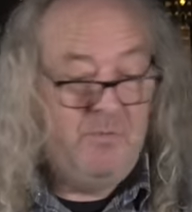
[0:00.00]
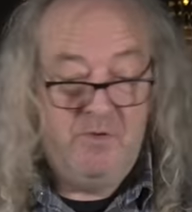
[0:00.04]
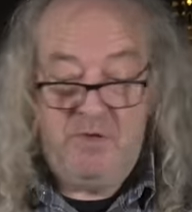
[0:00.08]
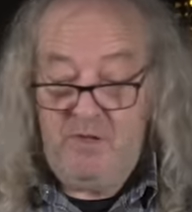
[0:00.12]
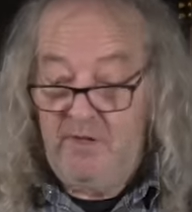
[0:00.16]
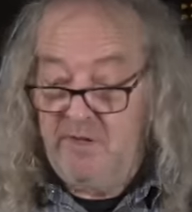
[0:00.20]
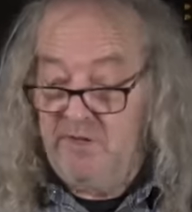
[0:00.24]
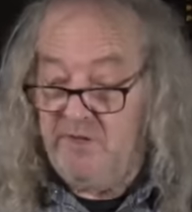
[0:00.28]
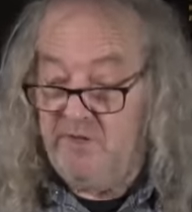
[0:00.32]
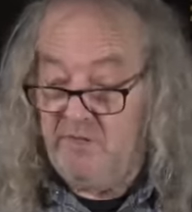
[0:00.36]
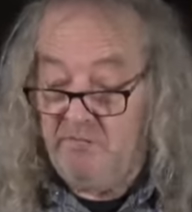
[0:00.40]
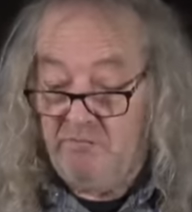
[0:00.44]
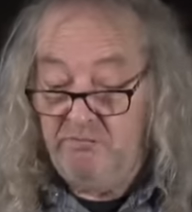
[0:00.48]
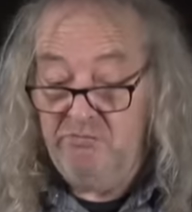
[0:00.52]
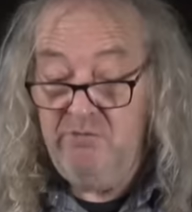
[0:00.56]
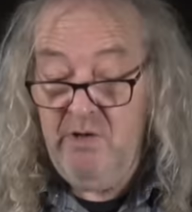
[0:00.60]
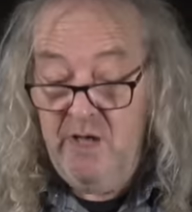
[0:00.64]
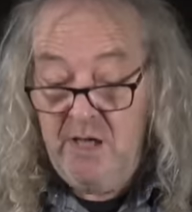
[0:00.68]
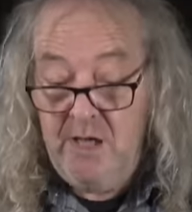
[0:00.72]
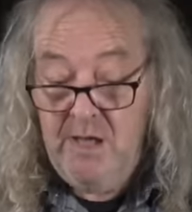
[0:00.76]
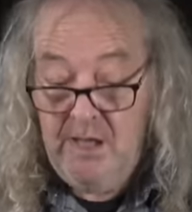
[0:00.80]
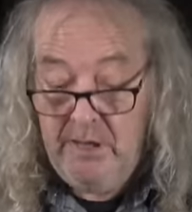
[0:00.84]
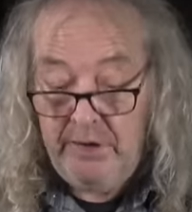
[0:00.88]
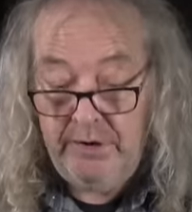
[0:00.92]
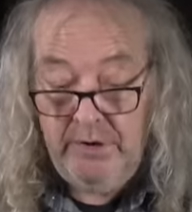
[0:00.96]
So this is a
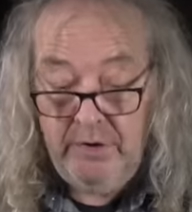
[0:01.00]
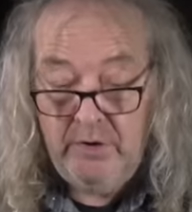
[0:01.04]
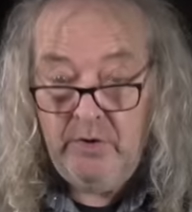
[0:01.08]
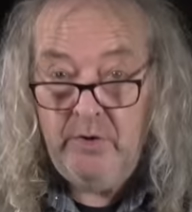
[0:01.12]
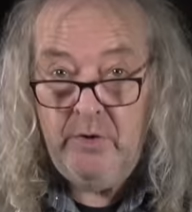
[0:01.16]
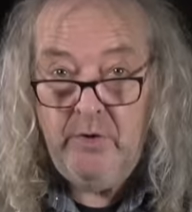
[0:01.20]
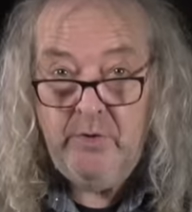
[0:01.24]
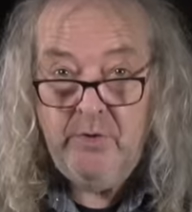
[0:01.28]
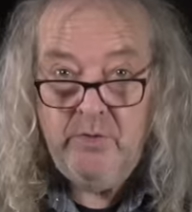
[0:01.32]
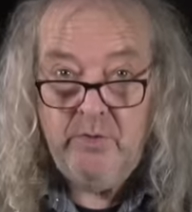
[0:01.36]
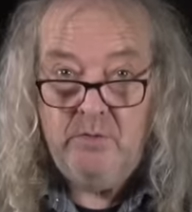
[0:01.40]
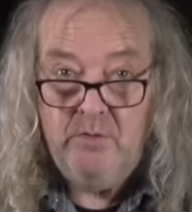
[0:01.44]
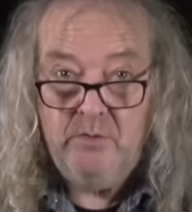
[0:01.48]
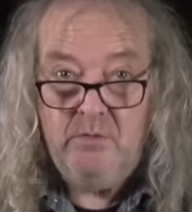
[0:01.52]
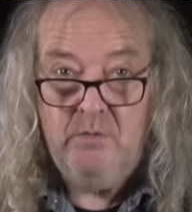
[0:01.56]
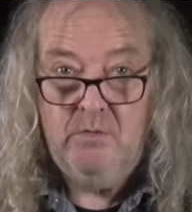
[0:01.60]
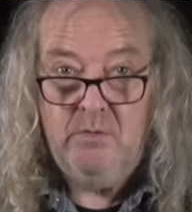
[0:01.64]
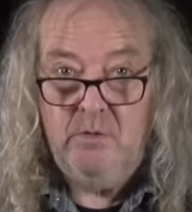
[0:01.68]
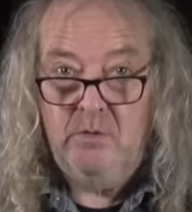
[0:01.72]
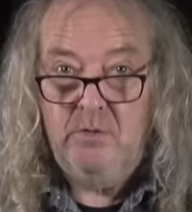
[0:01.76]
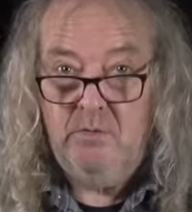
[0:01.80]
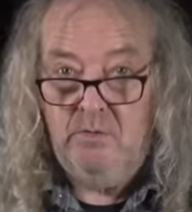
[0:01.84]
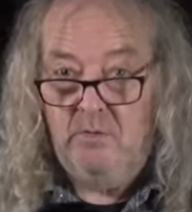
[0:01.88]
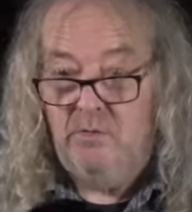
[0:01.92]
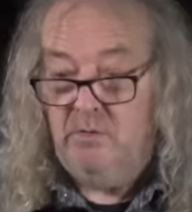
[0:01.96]
really good,
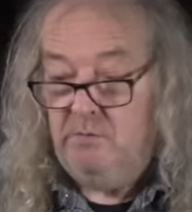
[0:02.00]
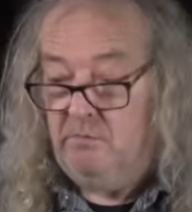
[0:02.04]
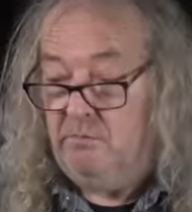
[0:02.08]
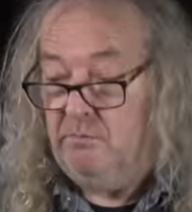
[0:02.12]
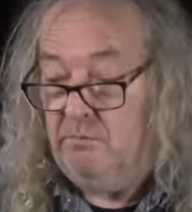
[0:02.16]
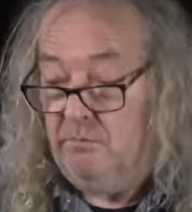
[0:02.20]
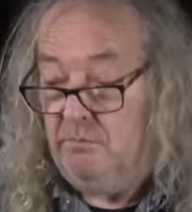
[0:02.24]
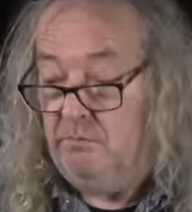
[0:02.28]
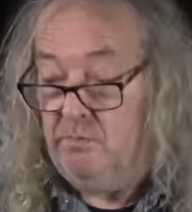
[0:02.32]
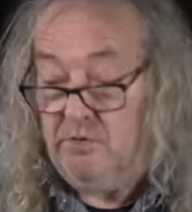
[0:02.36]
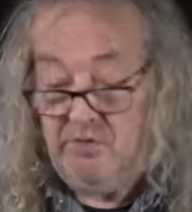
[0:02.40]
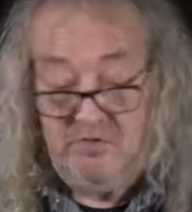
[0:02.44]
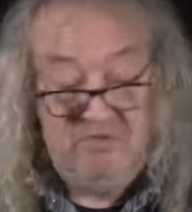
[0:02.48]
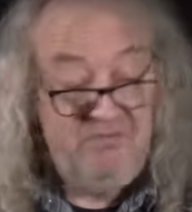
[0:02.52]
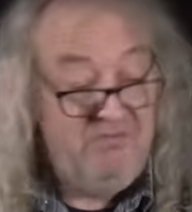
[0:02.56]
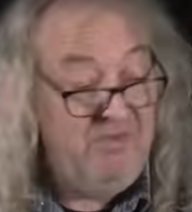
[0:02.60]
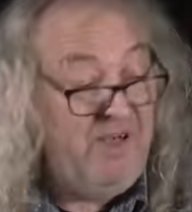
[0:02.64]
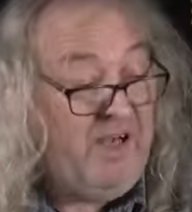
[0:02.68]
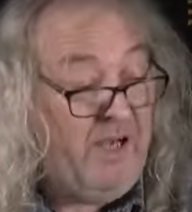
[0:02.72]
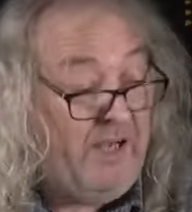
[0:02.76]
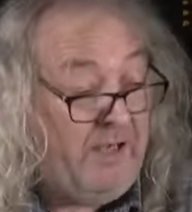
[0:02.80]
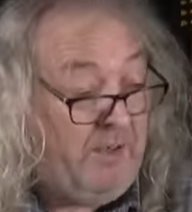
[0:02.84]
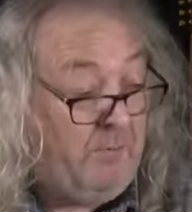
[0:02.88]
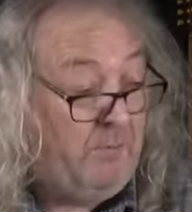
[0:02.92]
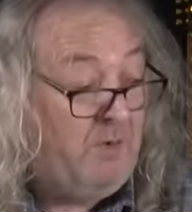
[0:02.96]

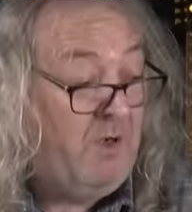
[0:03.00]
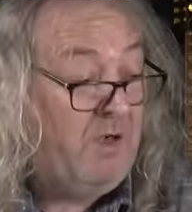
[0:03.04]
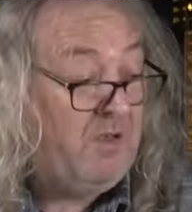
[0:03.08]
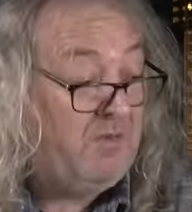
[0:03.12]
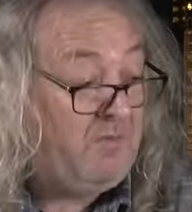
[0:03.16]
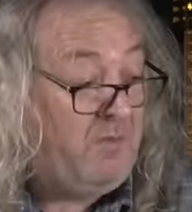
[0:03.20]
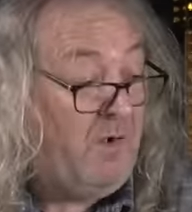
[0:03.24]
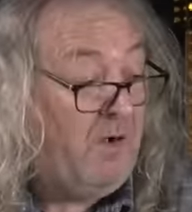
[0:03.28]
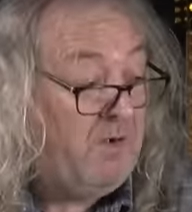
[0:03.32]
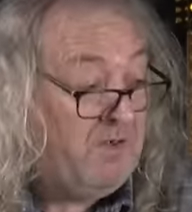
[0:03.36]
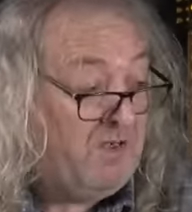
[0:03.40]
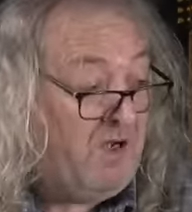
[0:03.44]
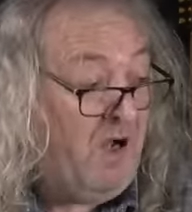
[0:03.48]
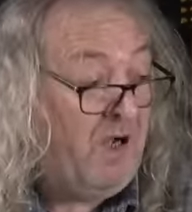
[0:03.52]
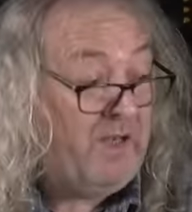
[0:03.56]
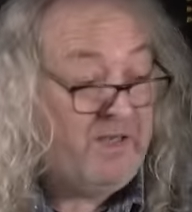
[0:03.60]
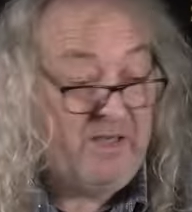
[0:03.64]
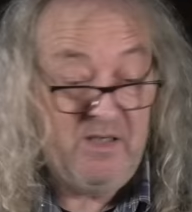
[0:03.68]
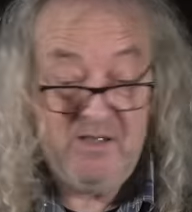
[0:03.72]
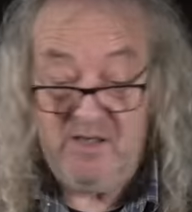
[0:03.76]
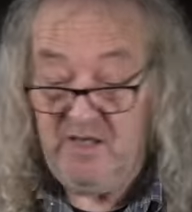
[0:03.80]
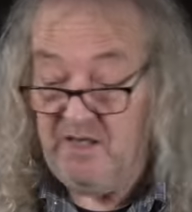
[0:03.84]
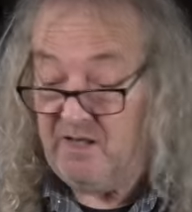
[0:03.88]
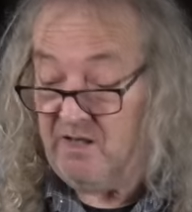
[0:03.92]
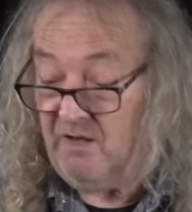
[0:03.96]
as far as I
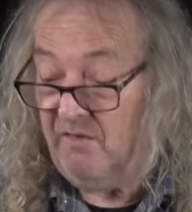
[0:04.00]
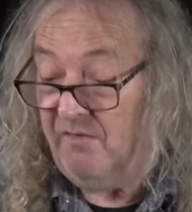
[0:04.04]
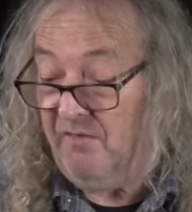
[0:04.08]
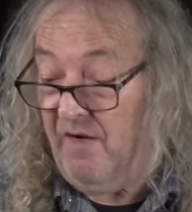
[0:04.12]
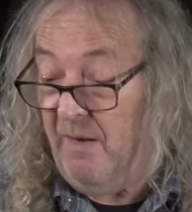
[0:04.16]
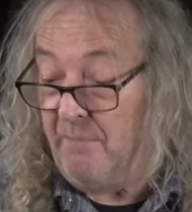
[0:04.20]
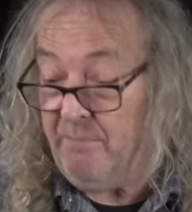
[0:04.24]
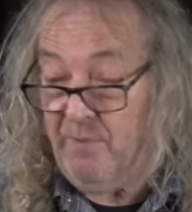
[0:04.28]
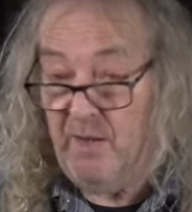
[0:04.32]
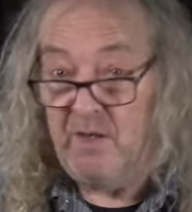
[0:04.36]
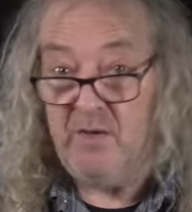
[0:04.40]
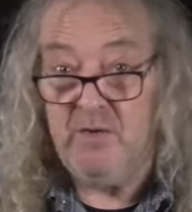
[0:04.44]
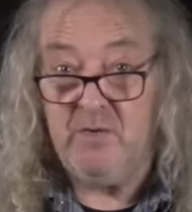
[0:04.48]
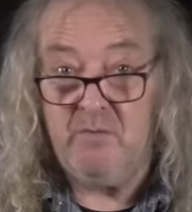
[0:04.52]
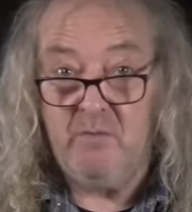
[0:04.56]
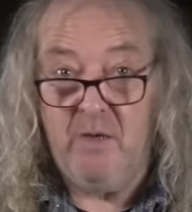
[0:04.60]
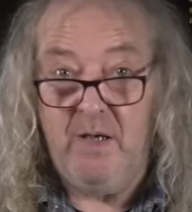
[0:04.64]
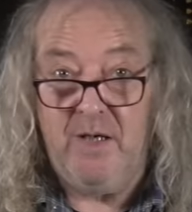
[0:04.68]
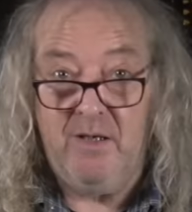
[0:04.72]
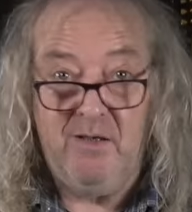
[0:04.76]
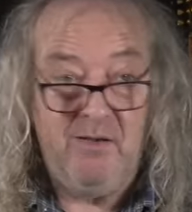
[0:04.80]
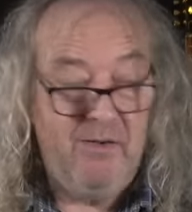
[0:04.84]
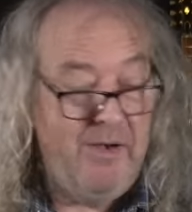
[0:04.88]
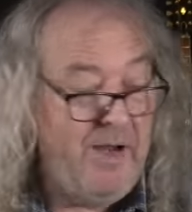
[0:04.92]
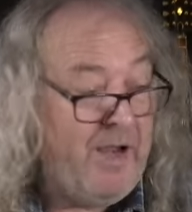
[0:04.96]
can see, it's a fabulous
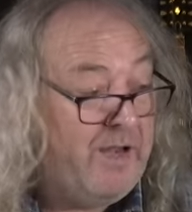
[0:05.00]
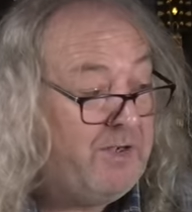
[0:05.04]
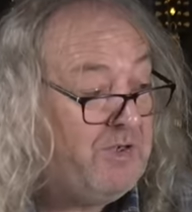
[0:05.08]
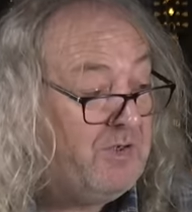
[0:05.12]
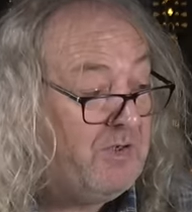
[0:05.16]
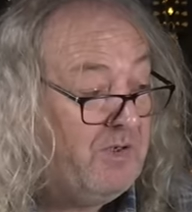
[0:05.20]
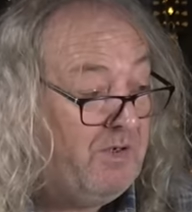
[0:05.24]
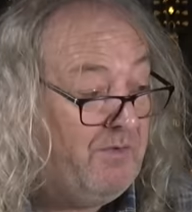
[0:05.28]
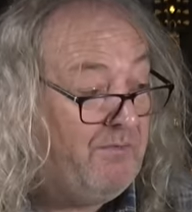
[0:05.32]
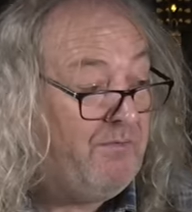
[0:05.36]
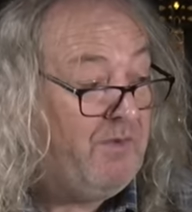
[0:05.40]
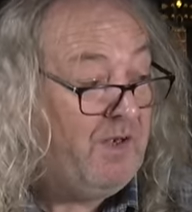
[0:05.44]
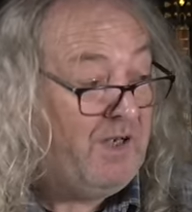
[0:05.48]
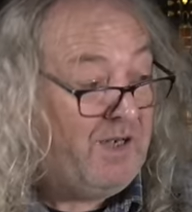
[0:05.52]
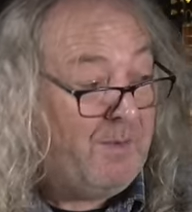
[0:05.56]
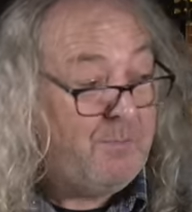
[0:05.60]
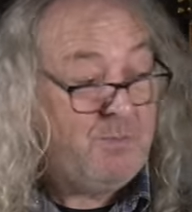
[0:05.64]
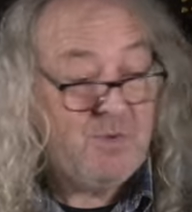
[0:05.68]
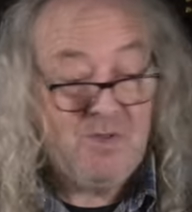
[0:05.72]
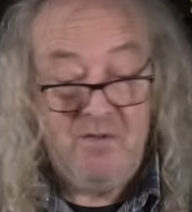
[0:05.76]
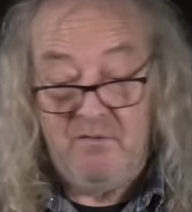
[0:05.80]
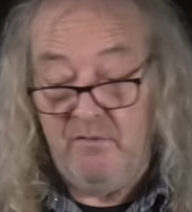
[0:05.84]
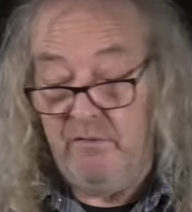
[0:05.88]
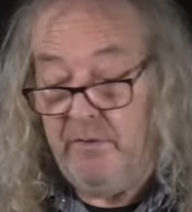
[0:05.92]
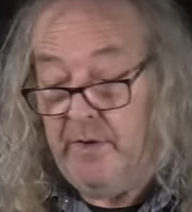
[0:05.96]
recreation of the
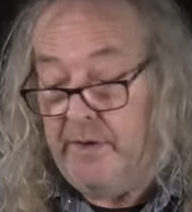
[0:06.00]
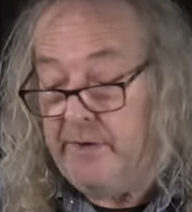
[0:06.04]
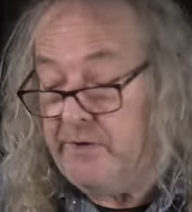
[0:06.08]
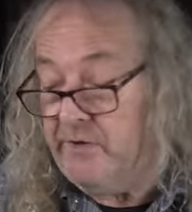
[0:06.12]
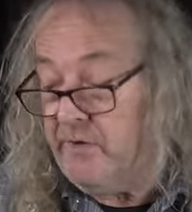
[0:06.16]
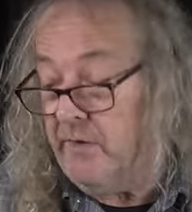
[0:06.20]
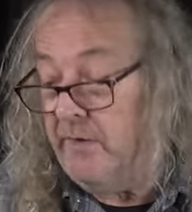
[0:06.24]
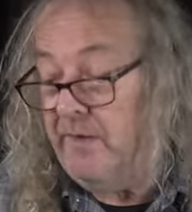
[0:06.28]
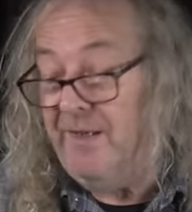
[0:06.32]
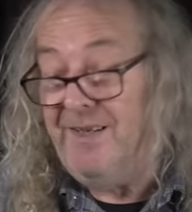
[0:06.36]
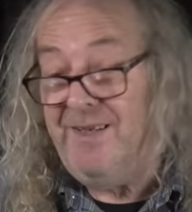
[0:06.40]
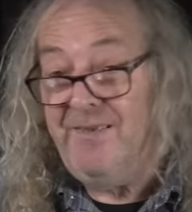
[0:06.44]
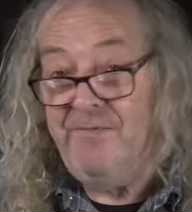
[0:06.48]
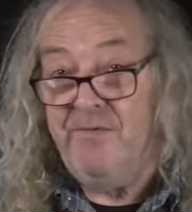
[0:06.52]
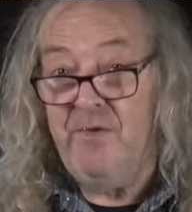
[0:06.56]
Gibson version.